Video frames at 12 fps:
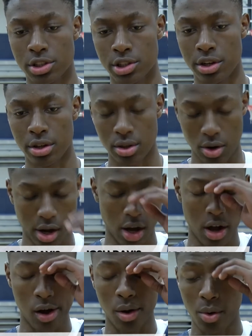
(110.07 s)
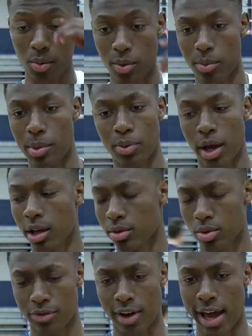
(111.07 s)
this year. Uh, we play
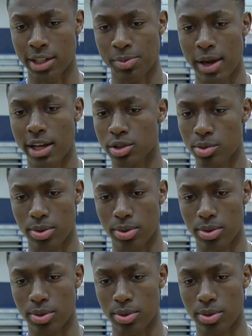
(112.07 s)
fast paced.